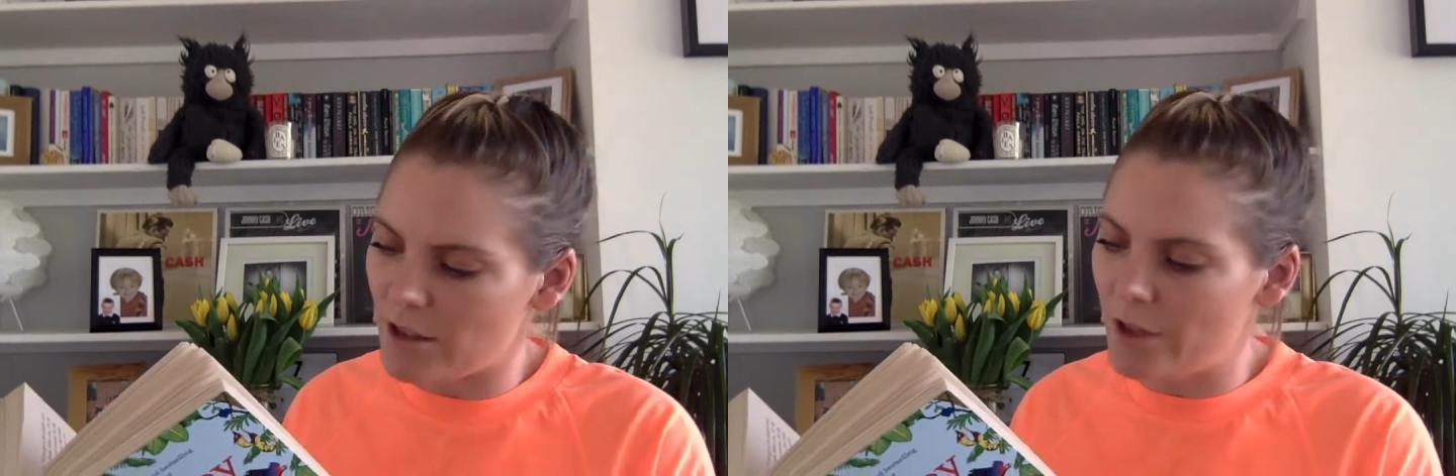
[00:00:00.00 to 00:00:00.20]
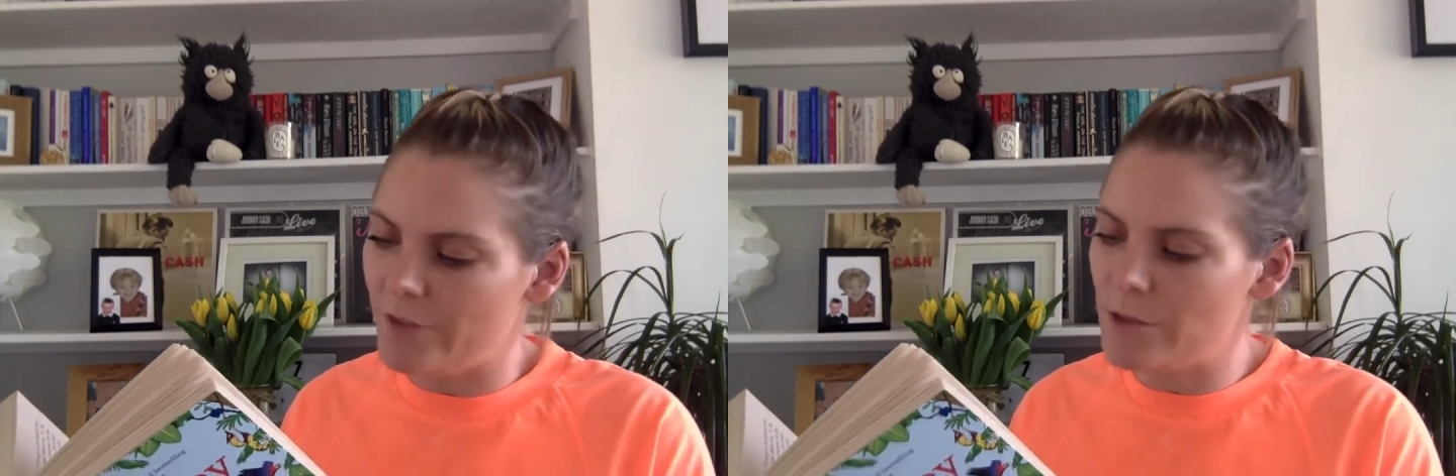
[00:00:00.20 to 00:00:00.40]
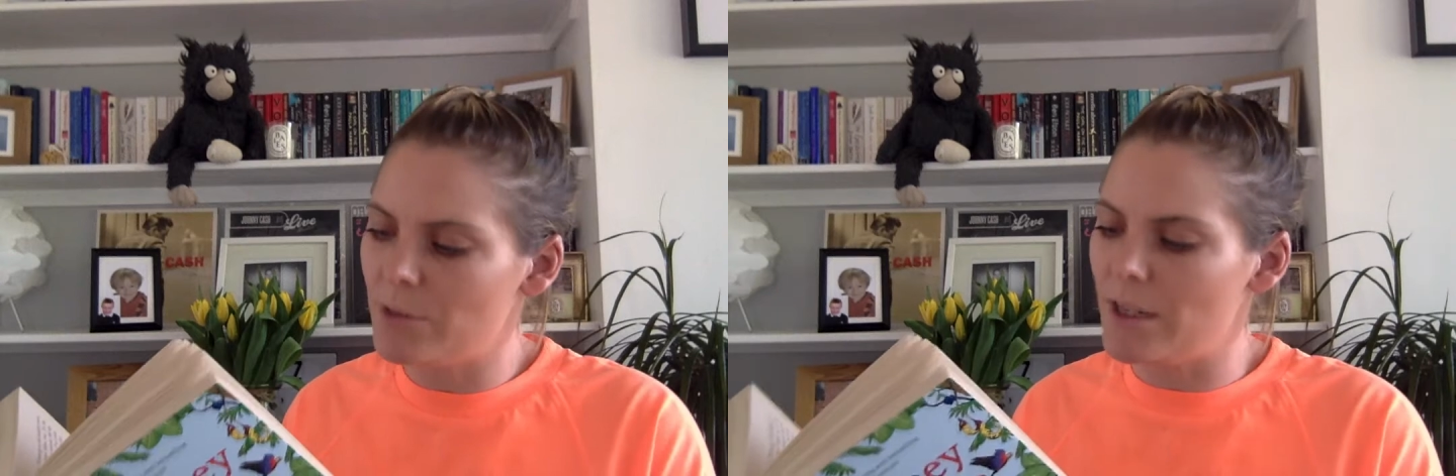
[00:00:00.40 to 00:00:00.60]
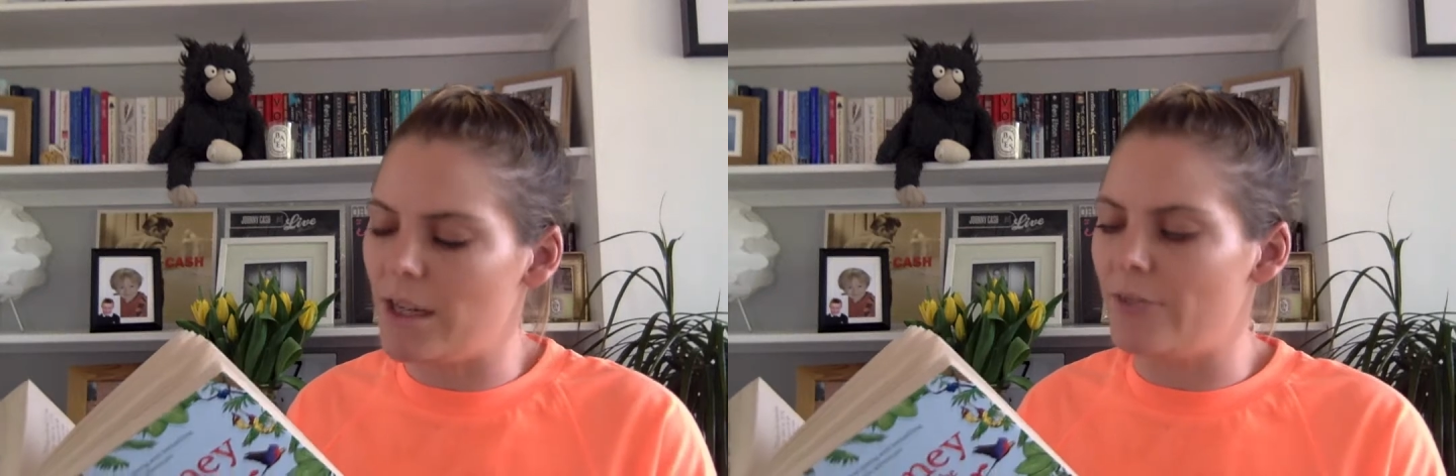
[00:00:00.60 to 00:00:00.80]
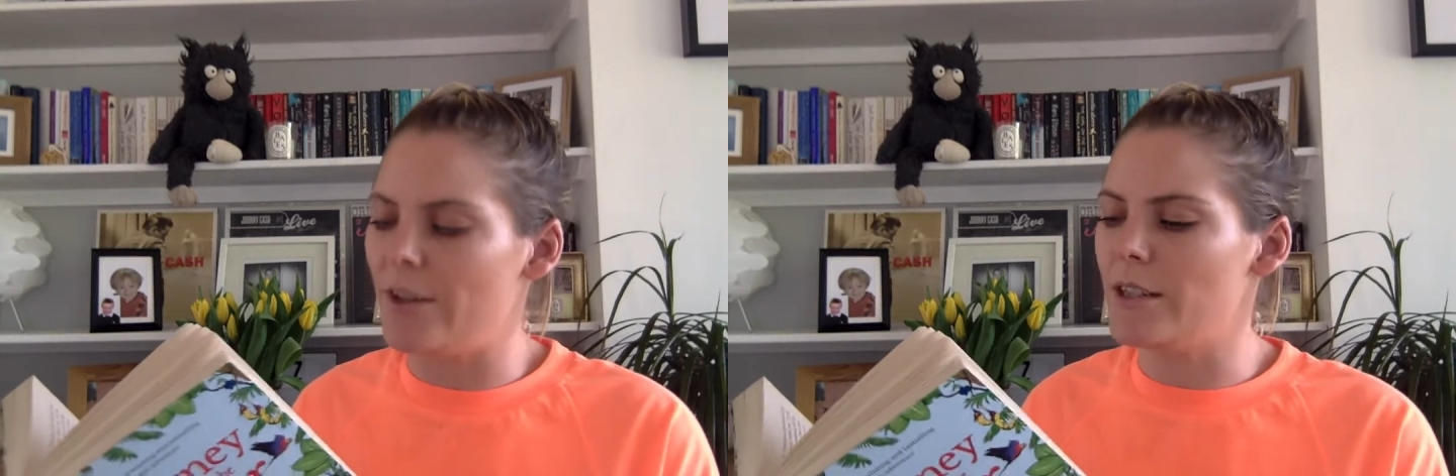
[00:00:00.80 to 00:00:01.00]
Clovis would
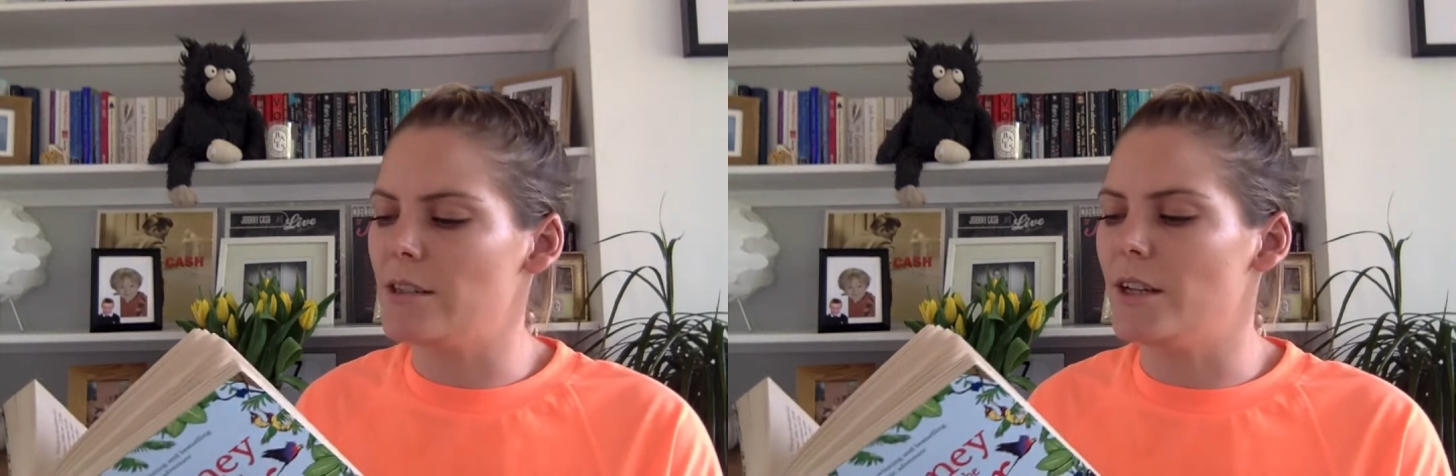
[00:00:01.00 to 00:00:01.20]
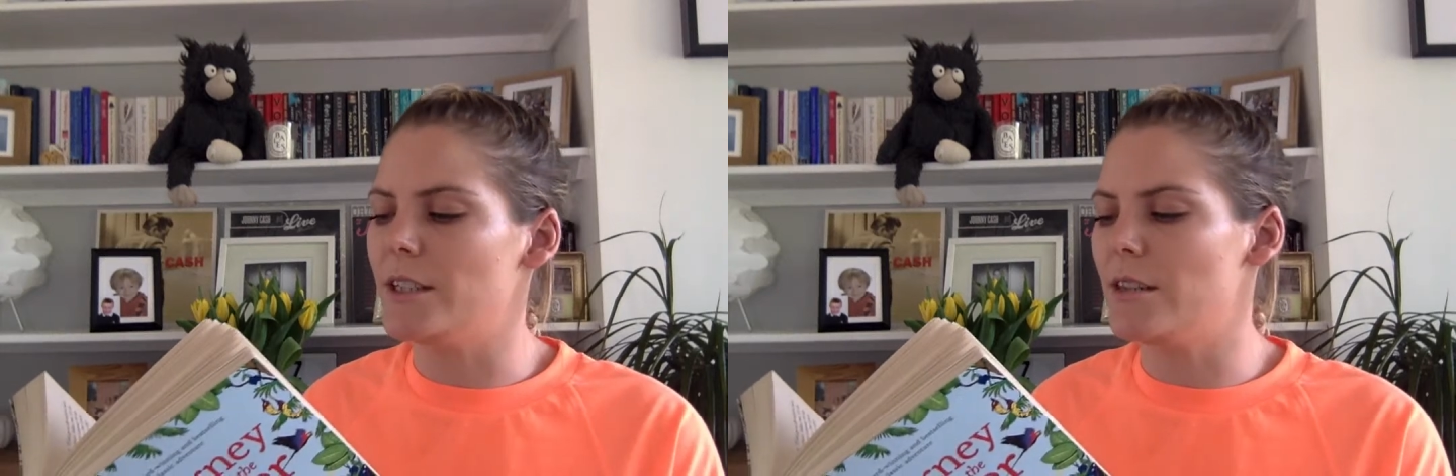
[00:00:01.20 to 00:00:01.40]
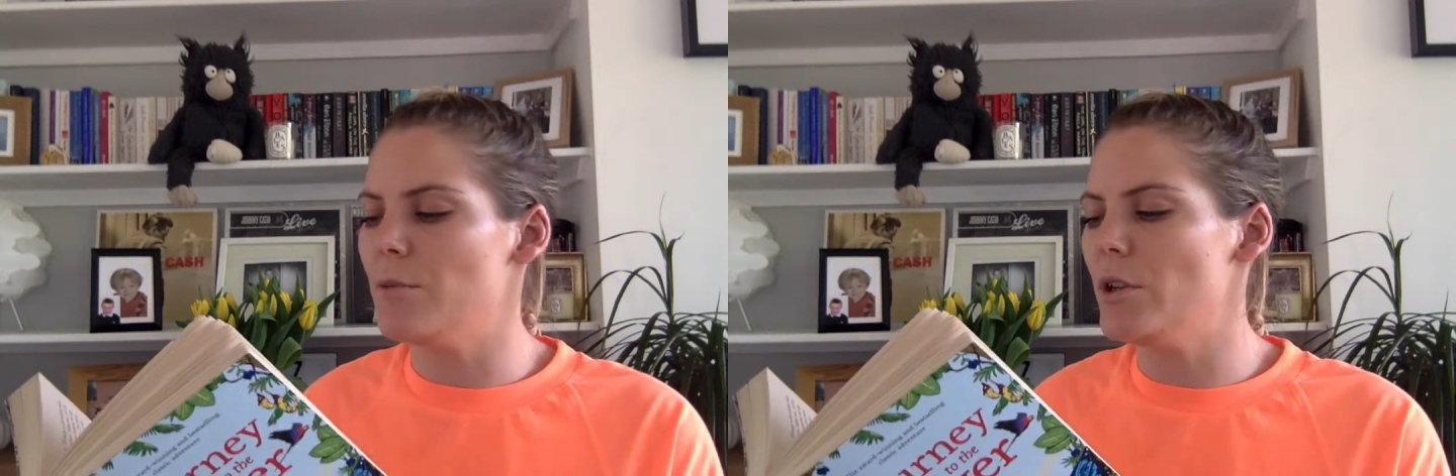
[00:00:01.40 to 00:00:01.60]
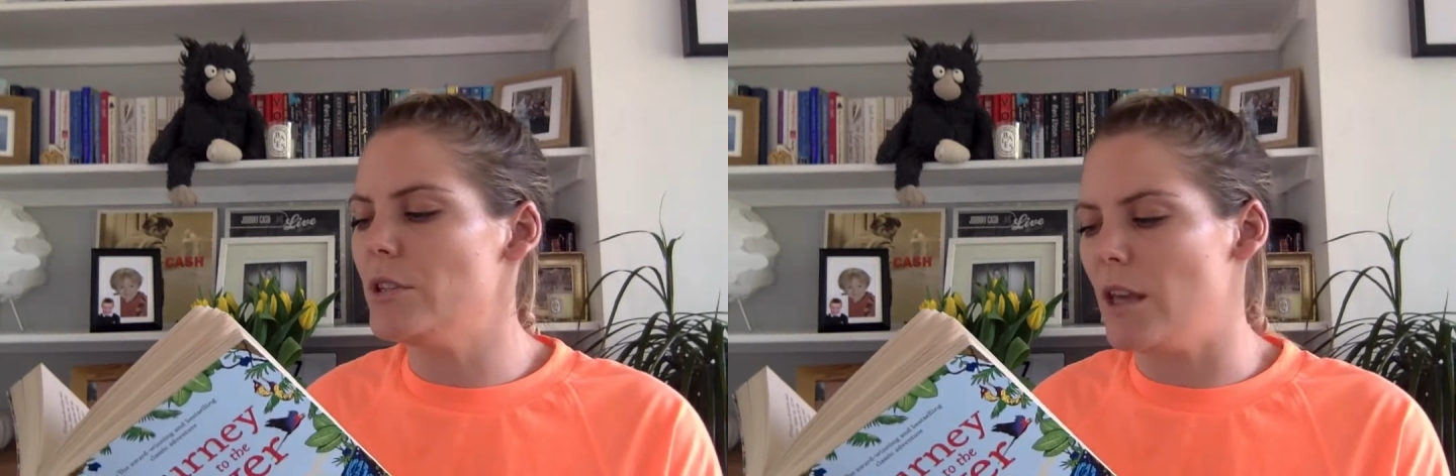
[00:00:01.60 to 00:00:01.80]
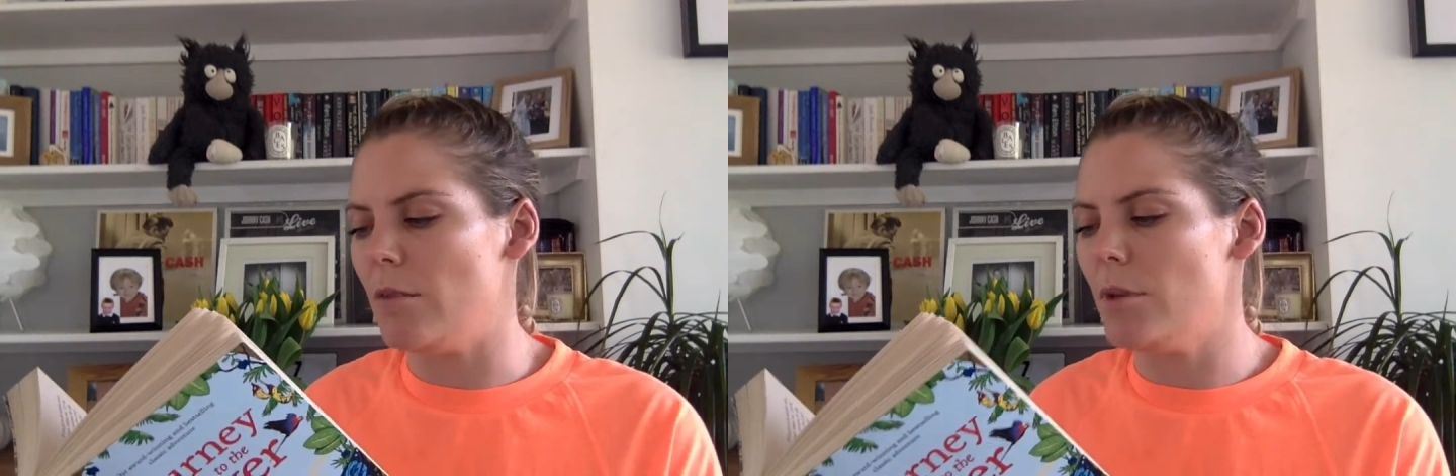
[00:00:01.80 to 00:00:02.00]
need for his night in the
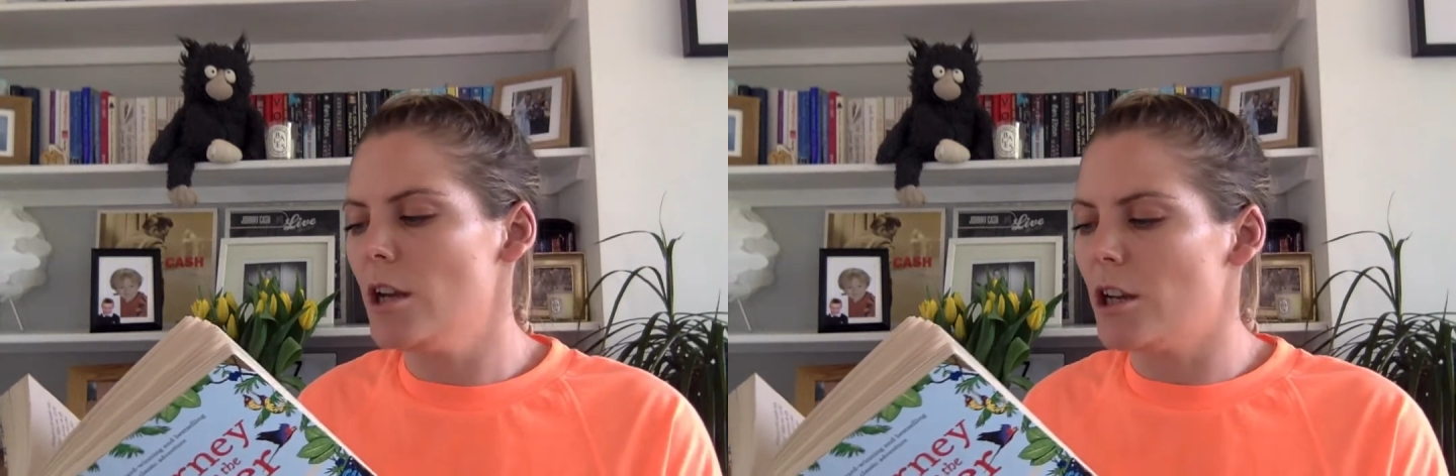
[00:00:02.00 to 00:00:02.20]
museum,